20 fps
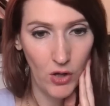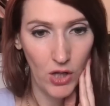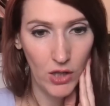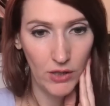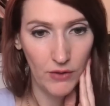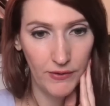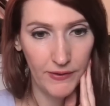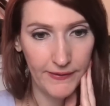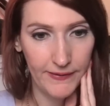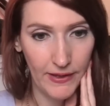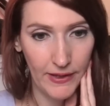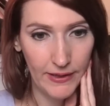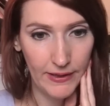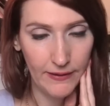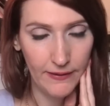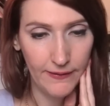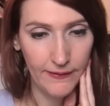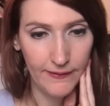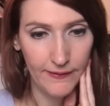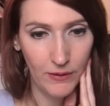All of a
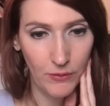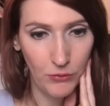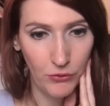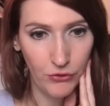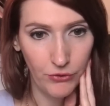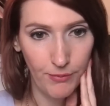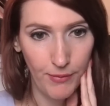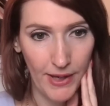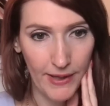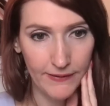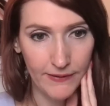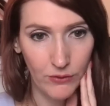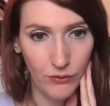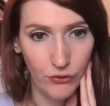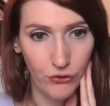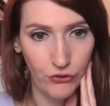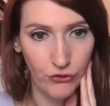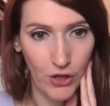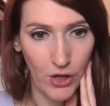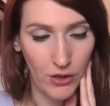sudden, some sh massive
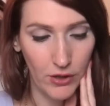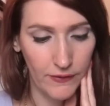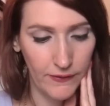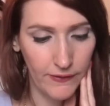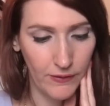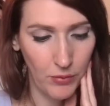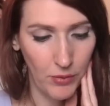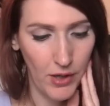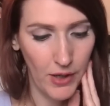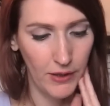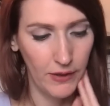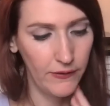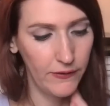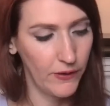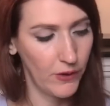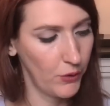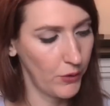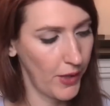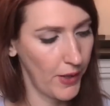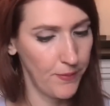shock and surprise.
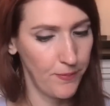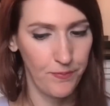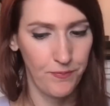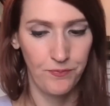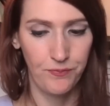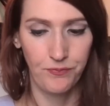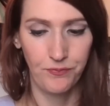Okay.